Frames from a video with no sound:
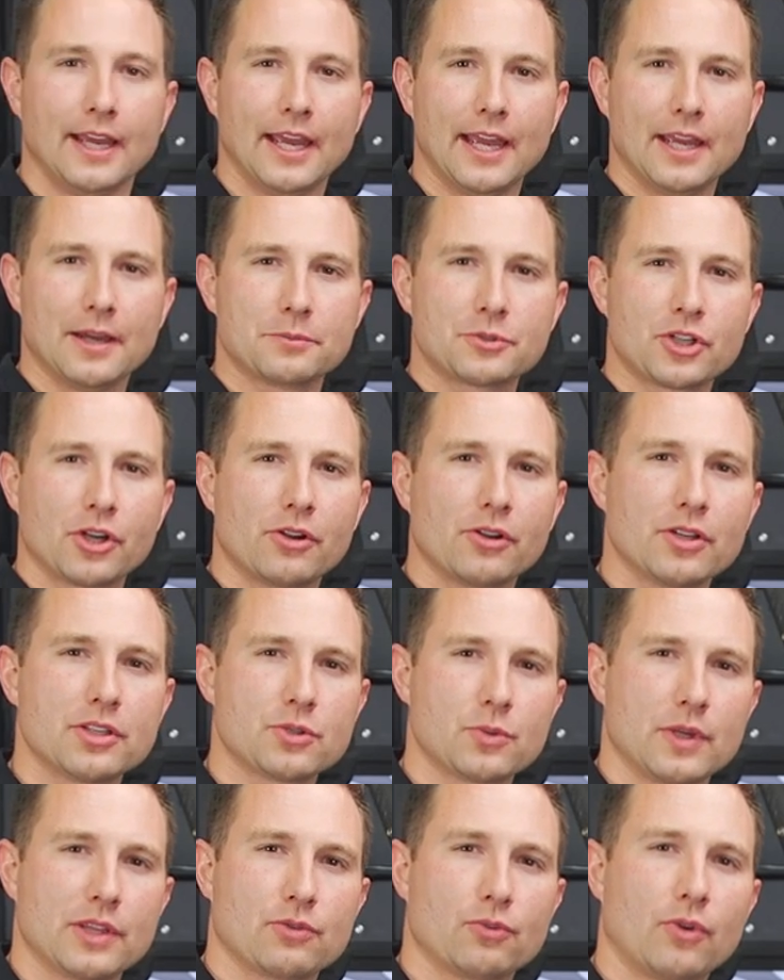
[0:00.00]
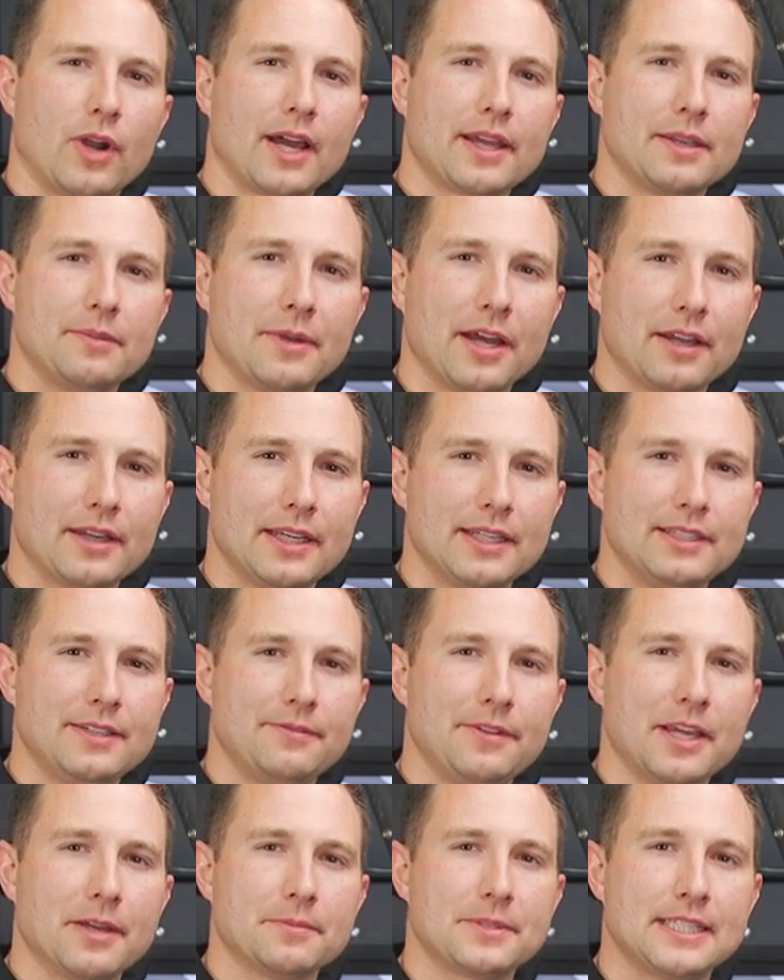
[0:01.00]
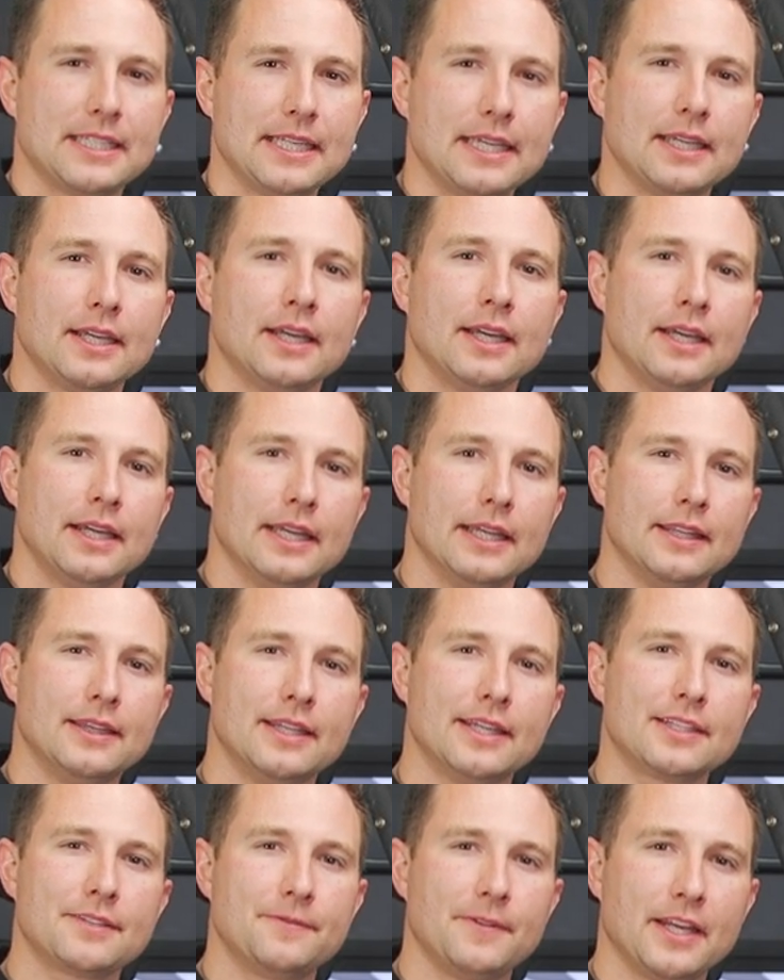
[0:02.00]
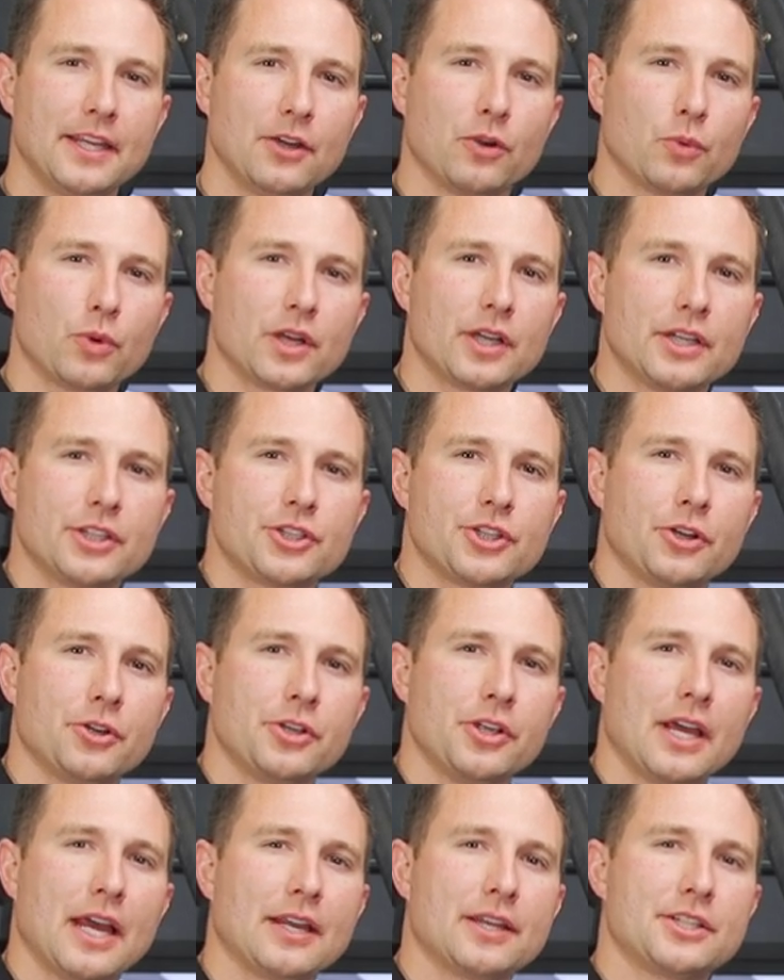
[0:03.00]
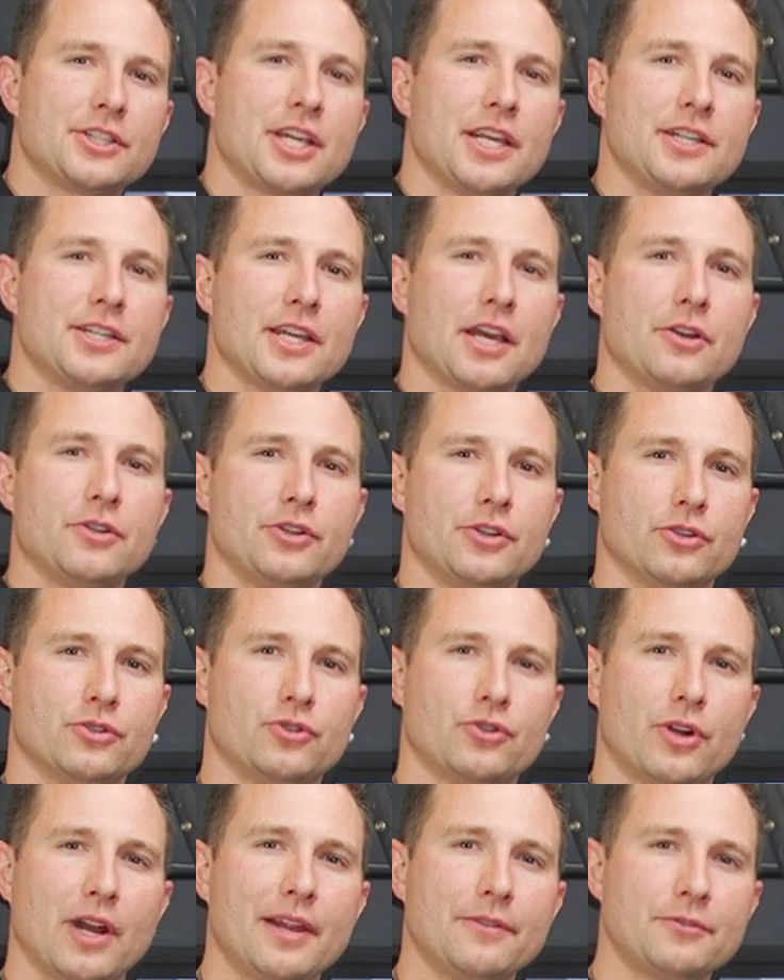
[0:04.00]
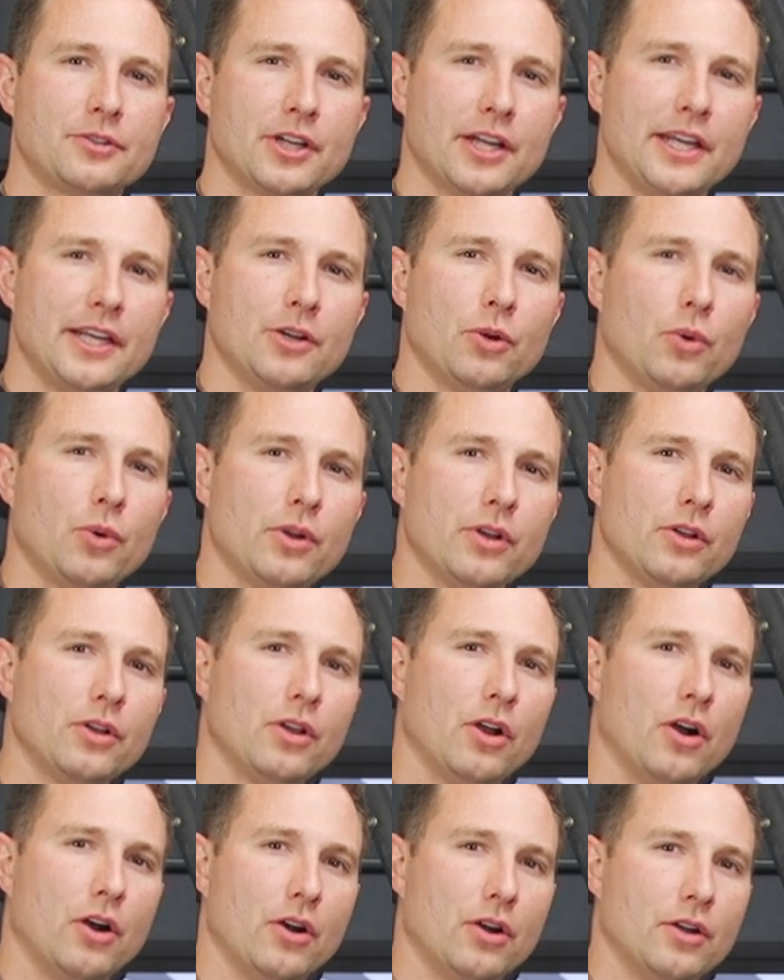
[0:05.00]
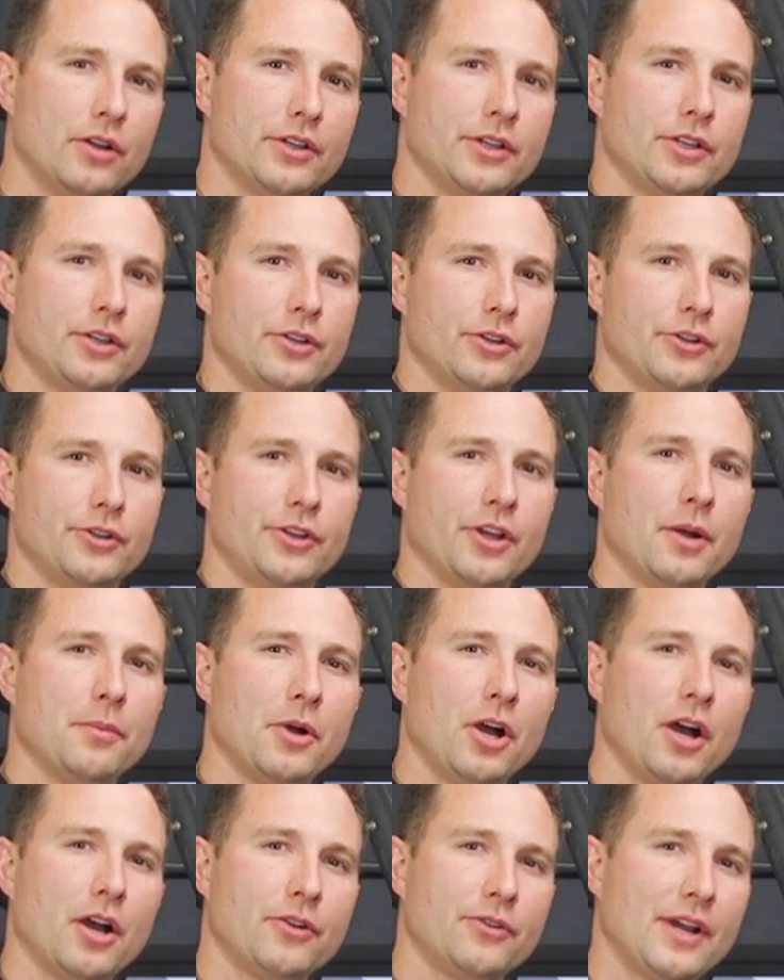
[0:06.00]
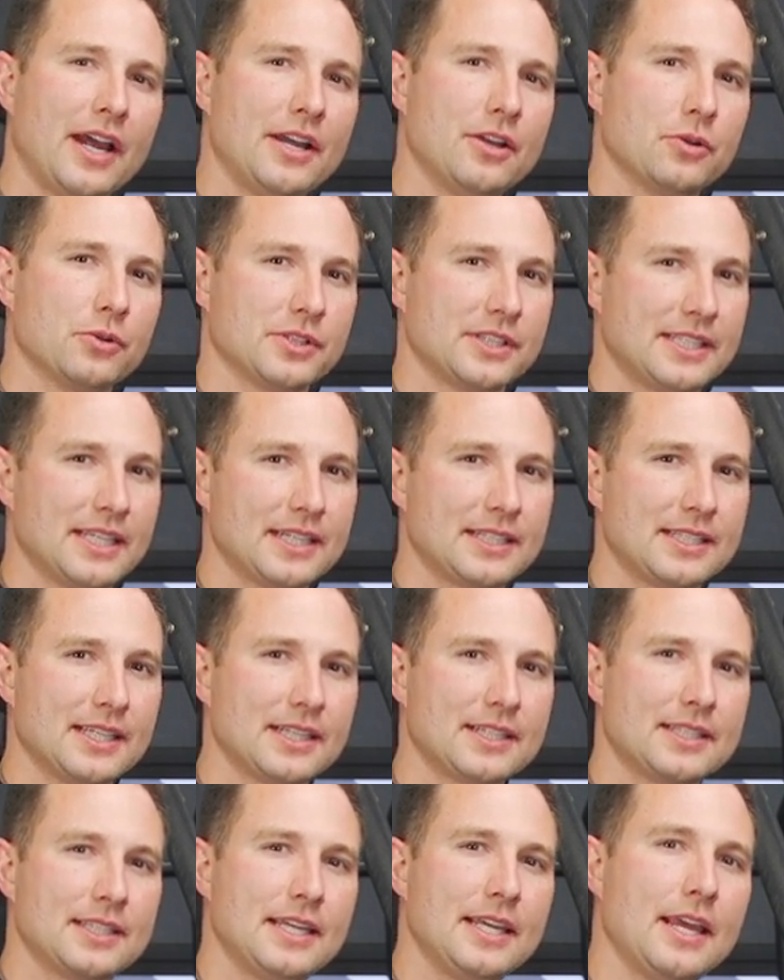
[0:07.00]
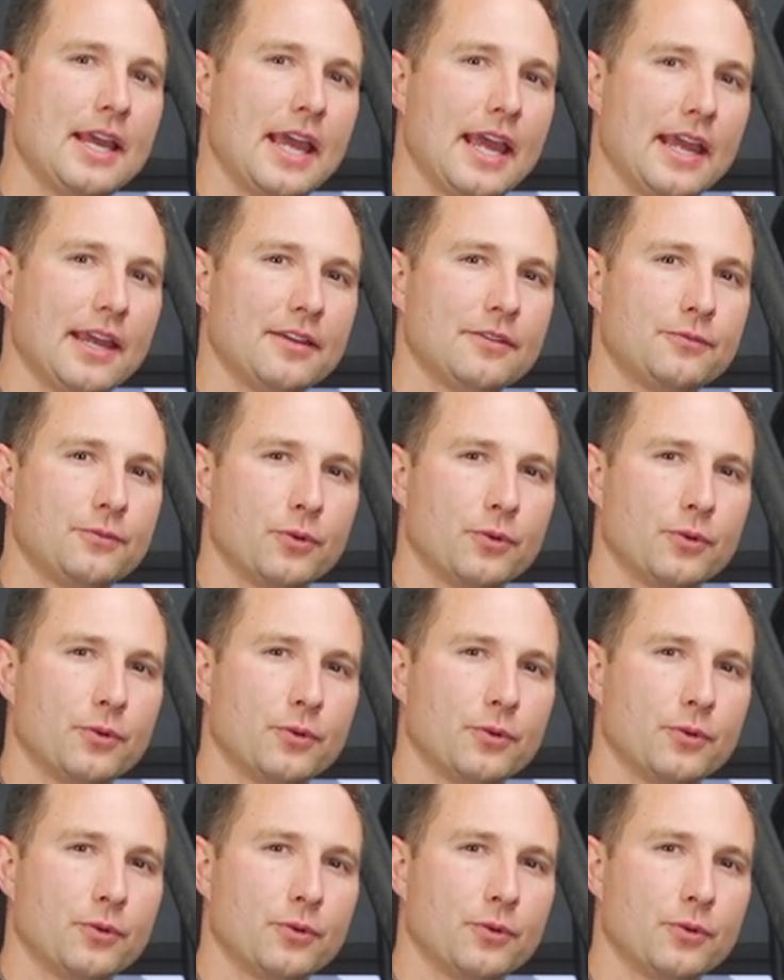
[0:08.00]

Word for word: Hey, I'm Charles with Rocky Mountain ATV/MC. In this video, we're going to show you how to change out your drivetrain oil on your Yamaha Rhino 660 and